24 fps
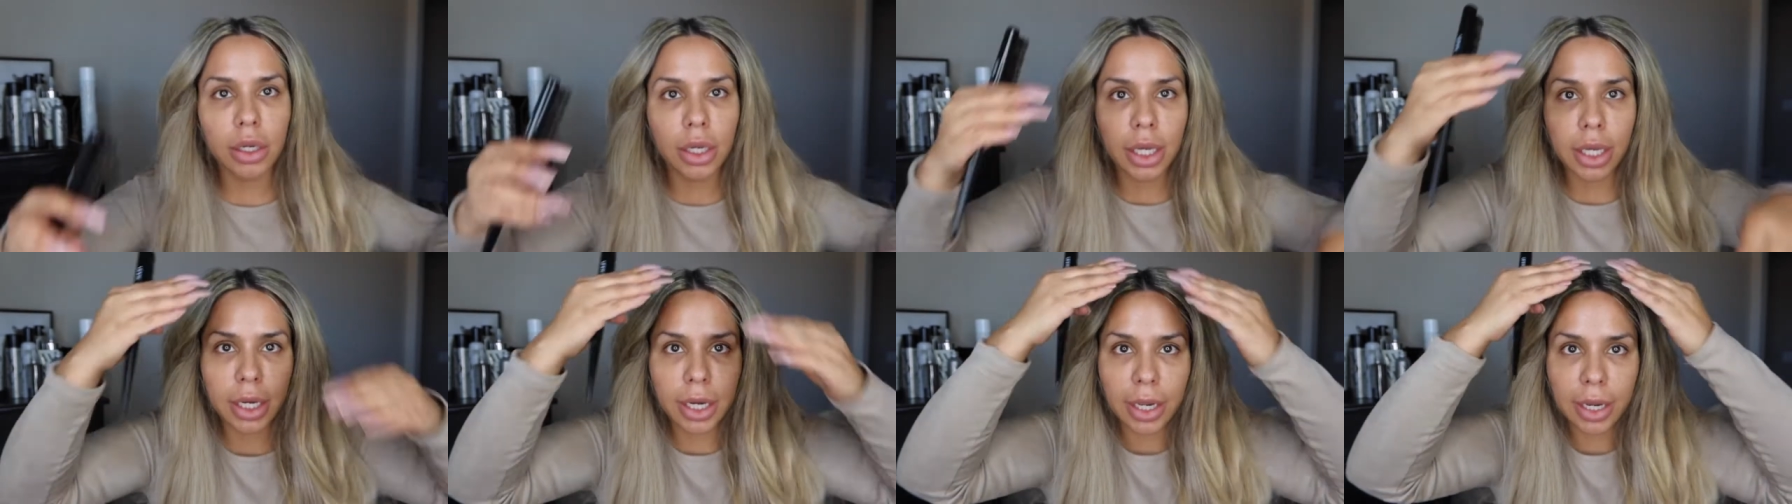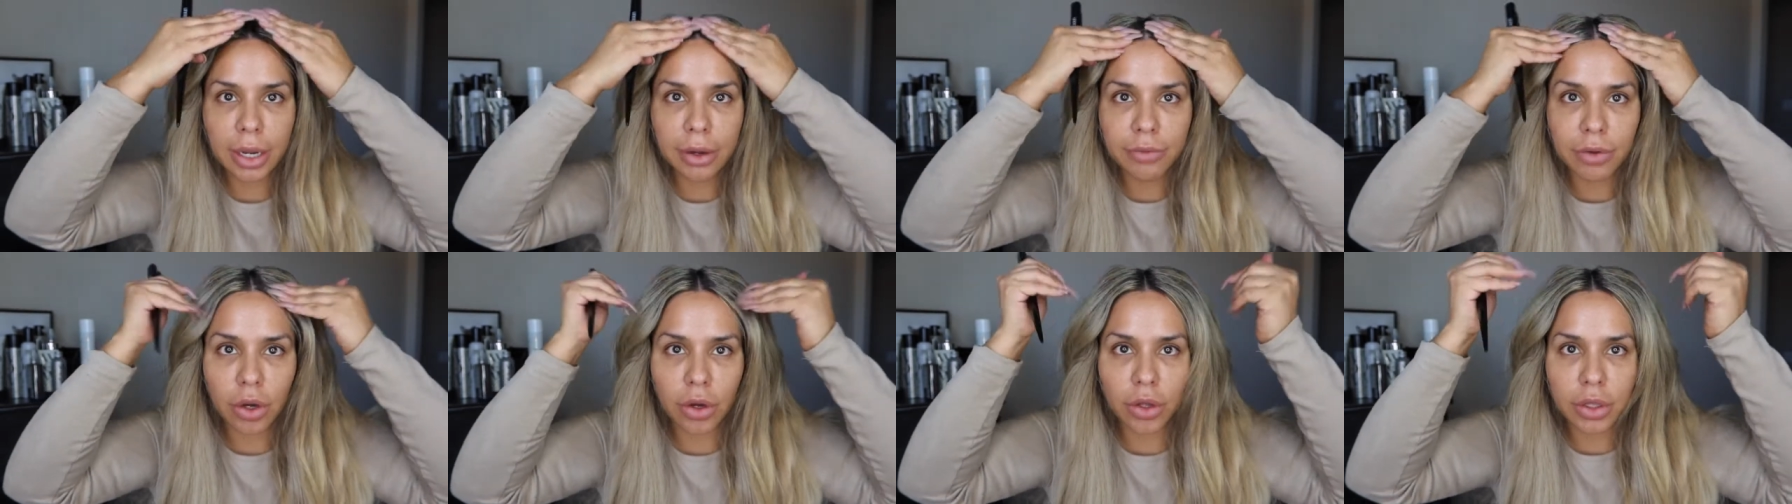And I
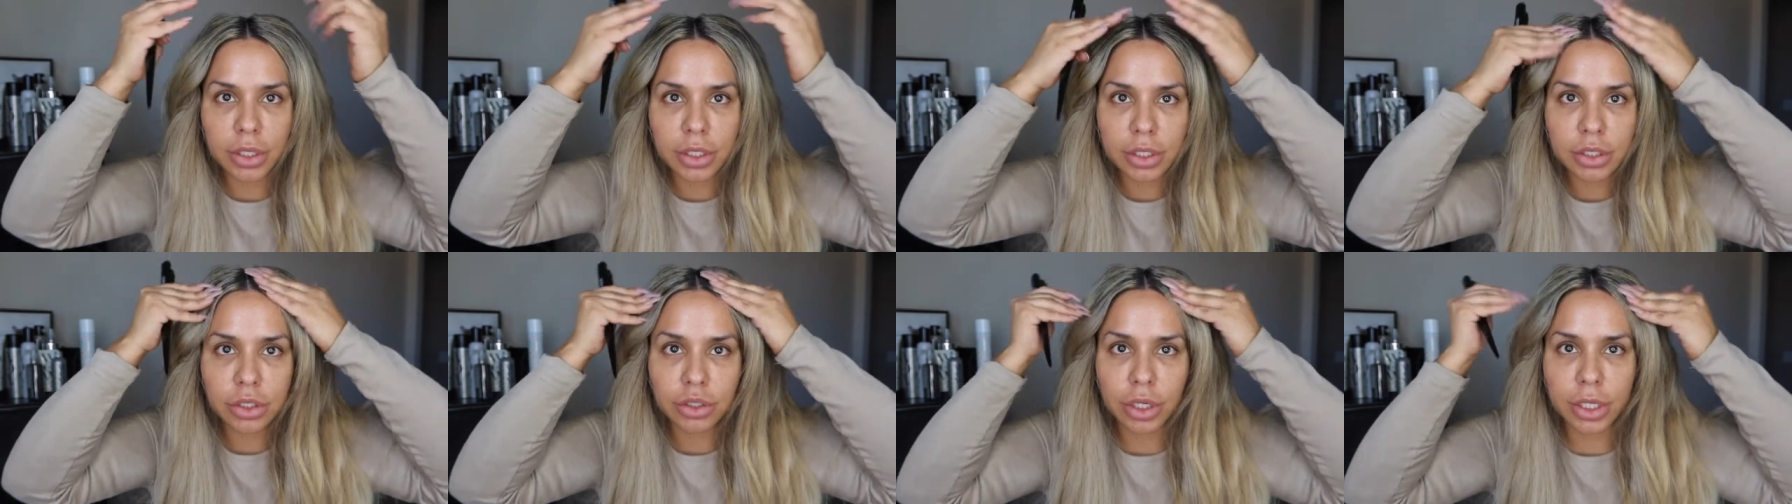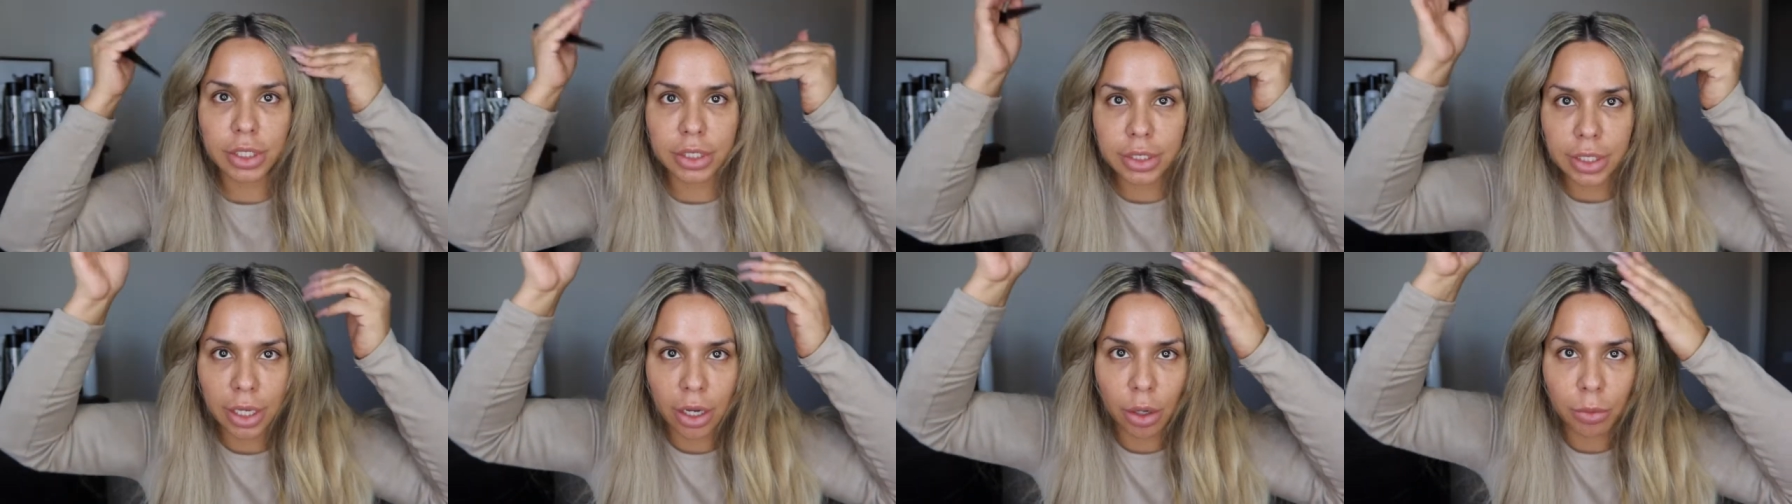have all this dry
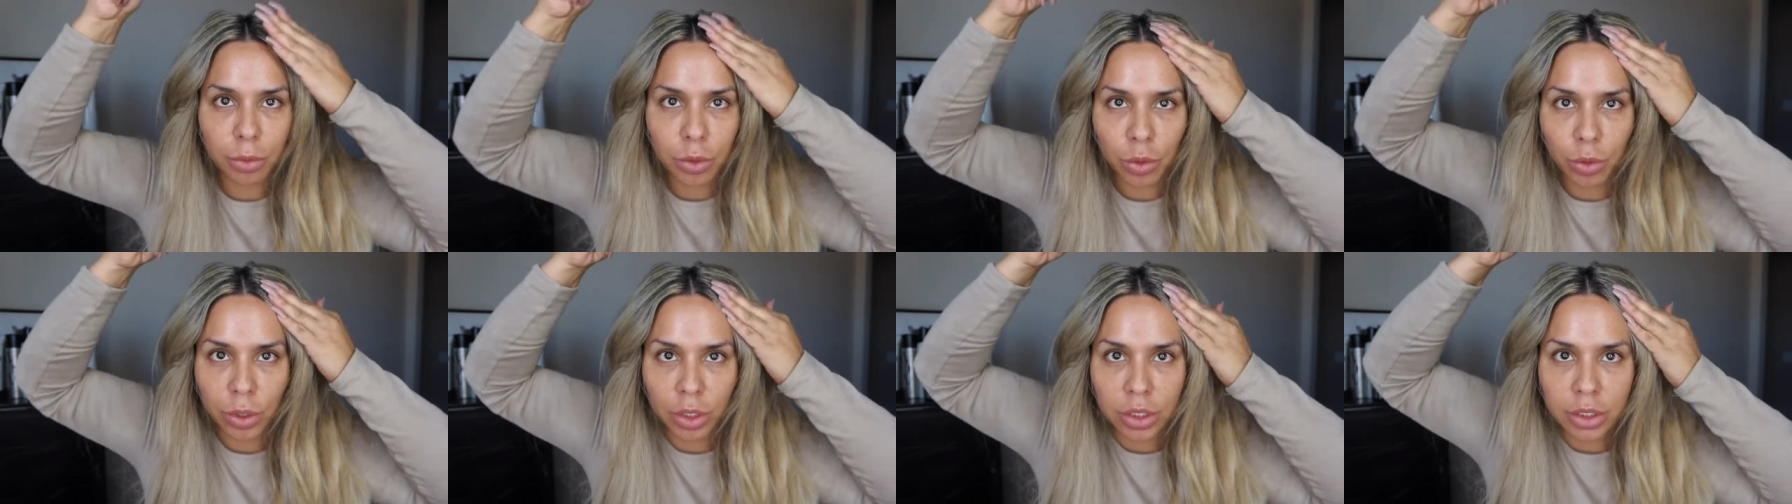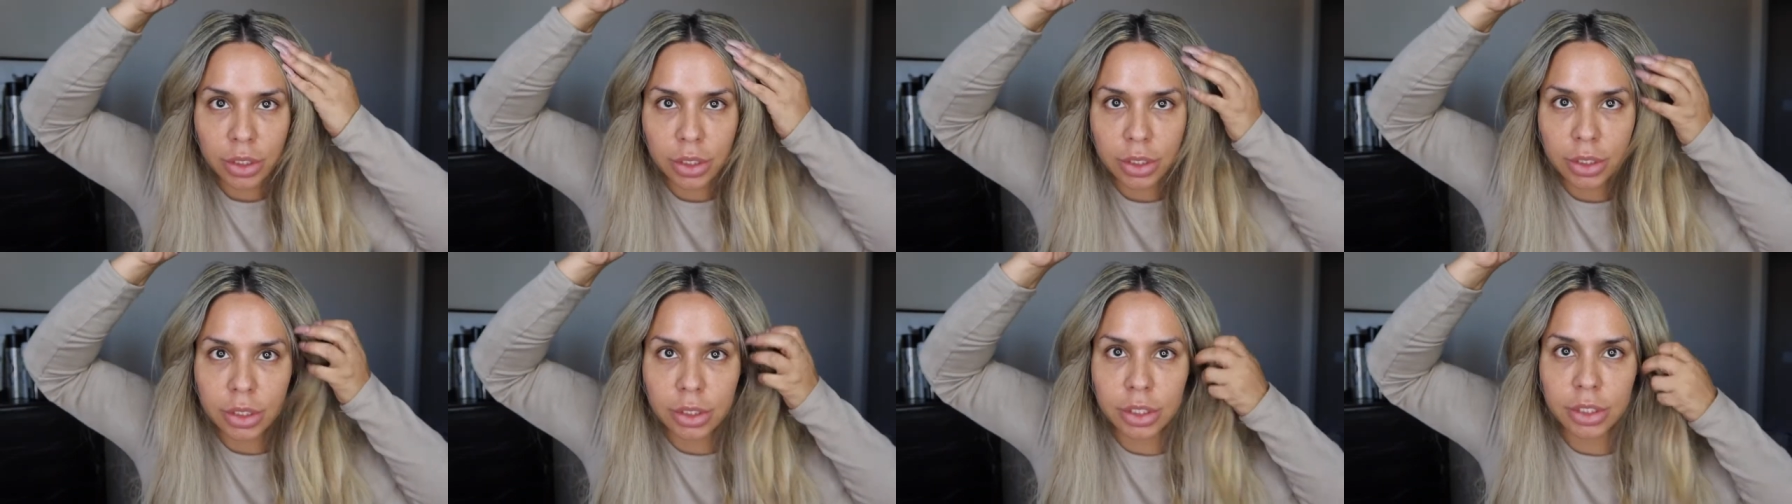scalp. Who
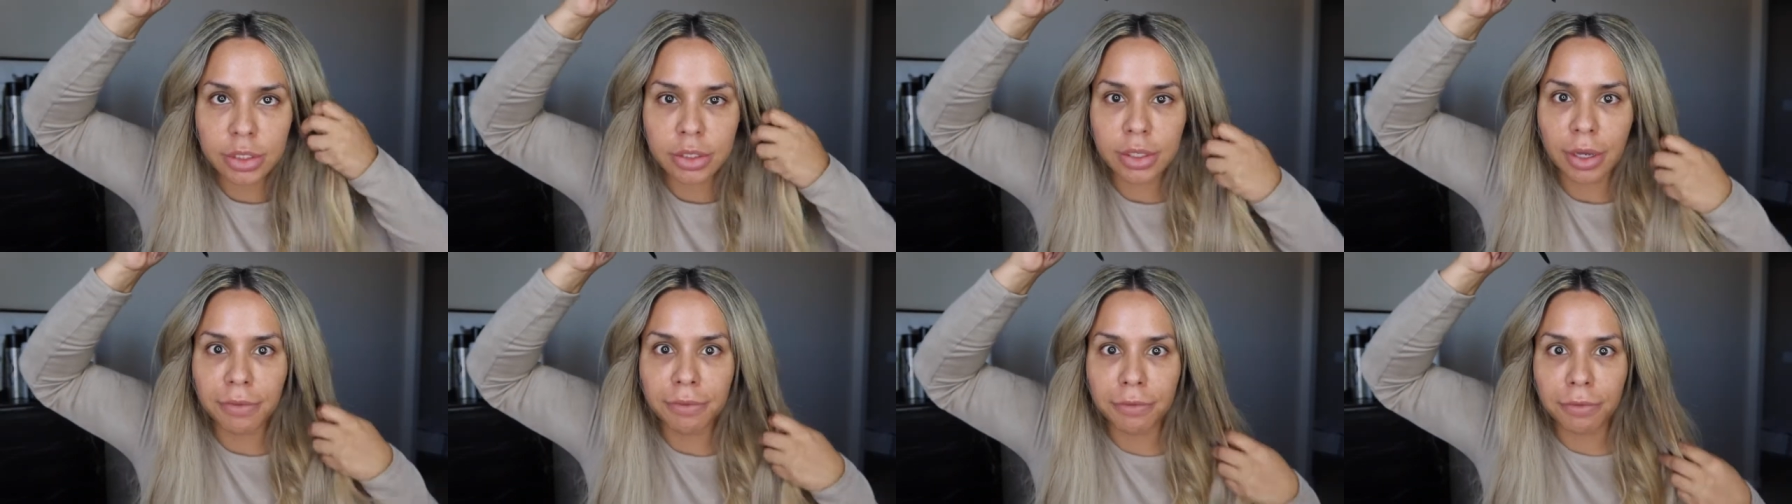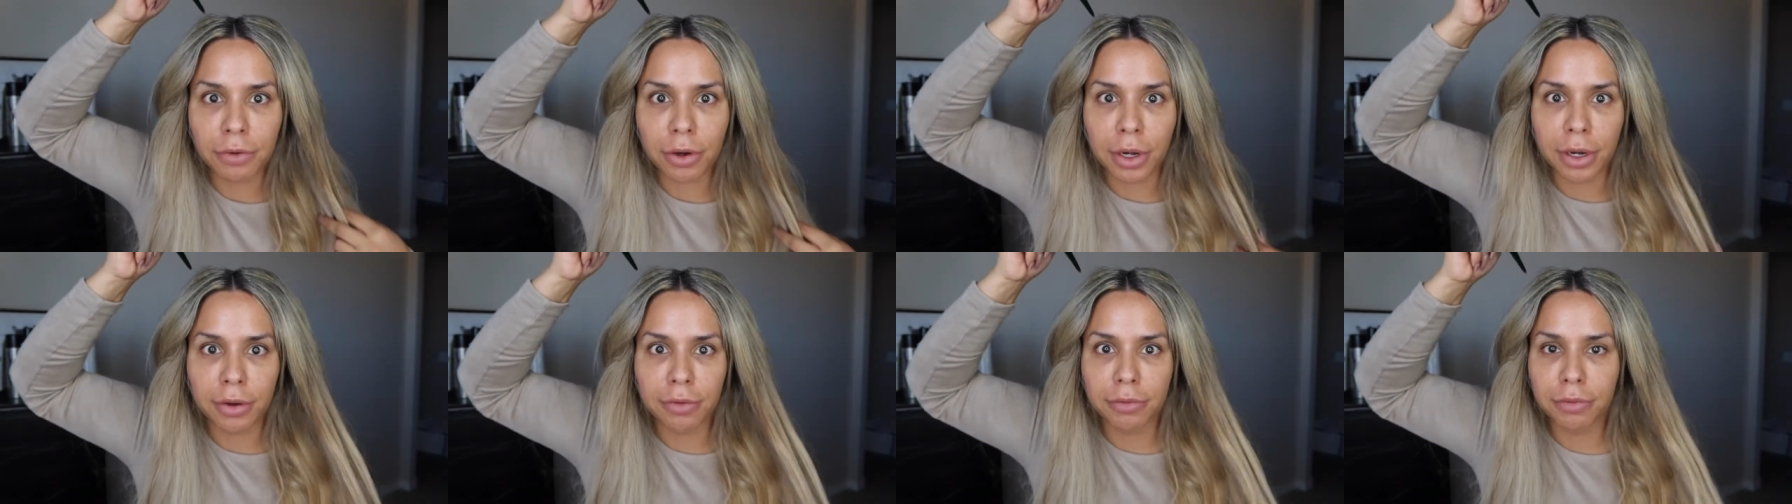else is
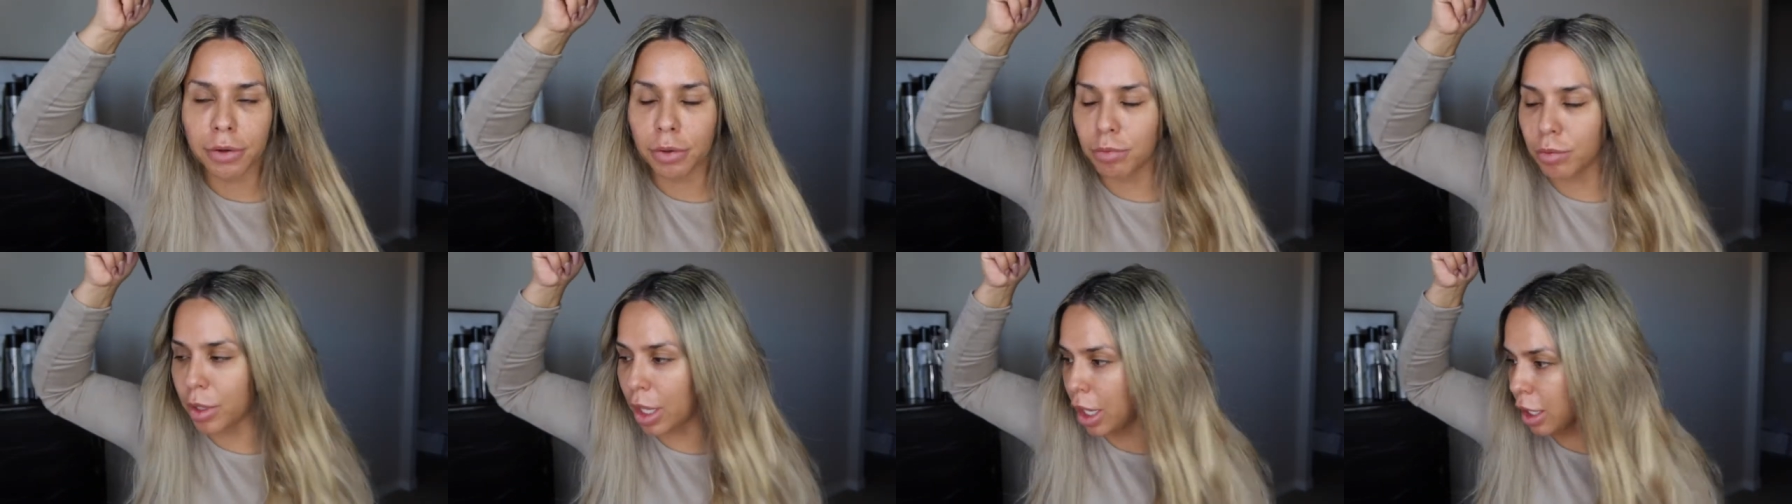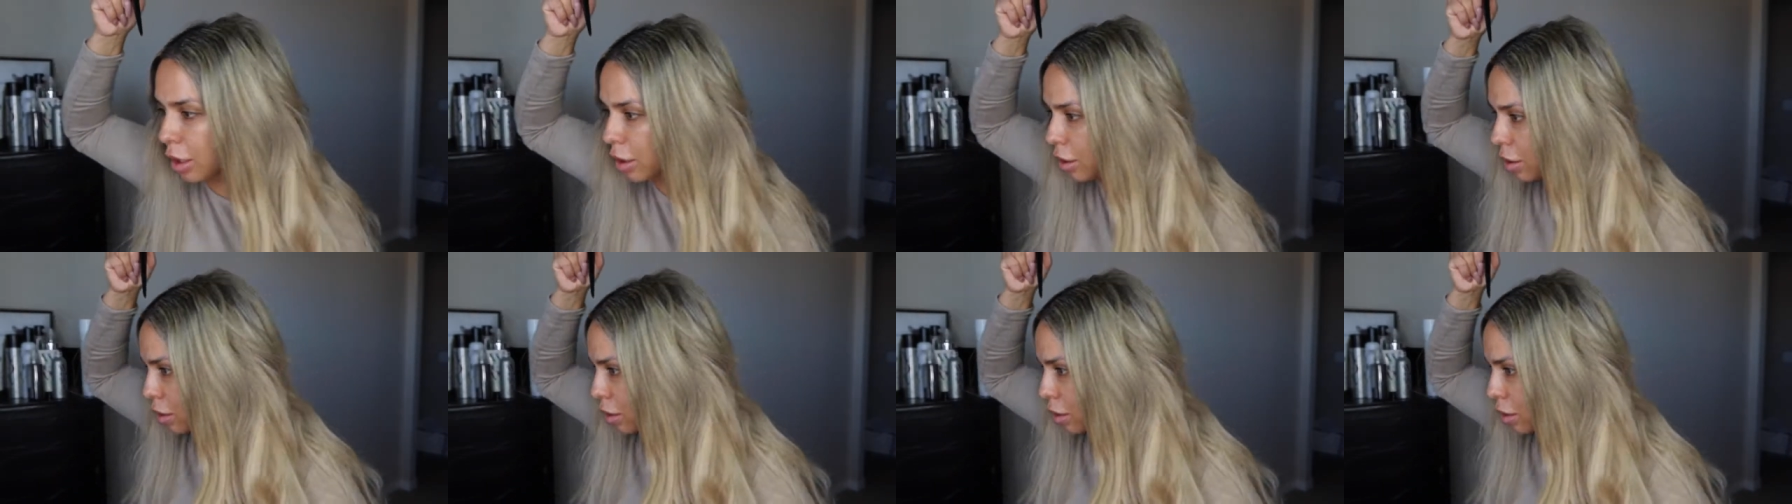suffering from that?